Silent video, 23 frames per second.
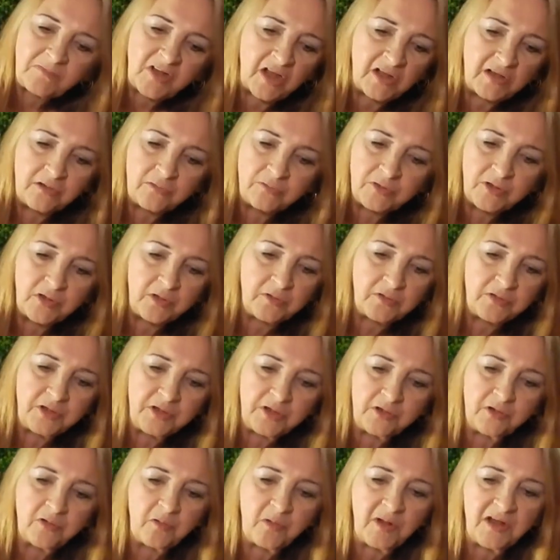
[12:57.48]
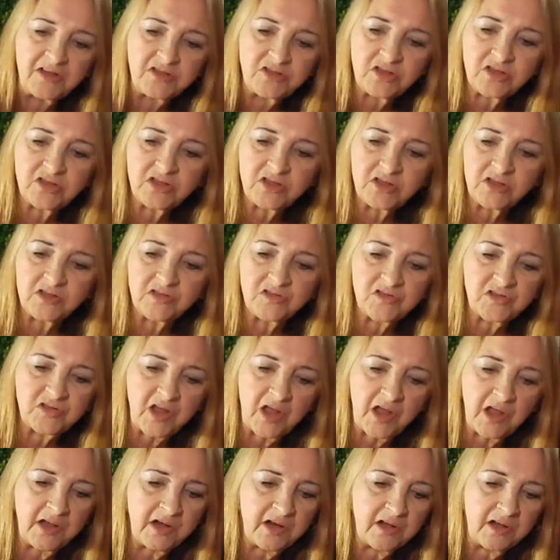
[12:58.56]
I don't know, you know, I just
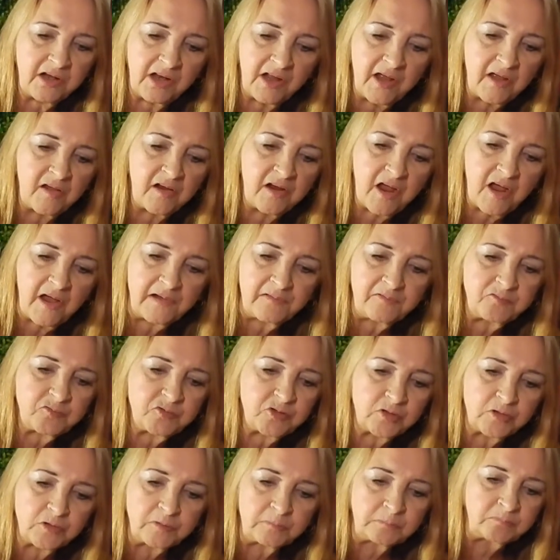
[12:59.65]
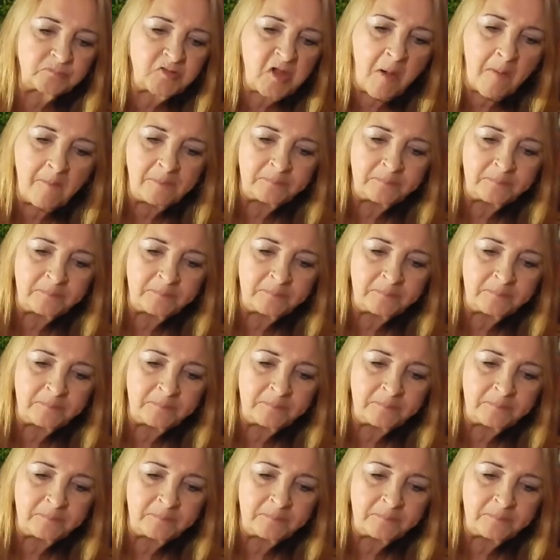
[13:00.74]
decided like after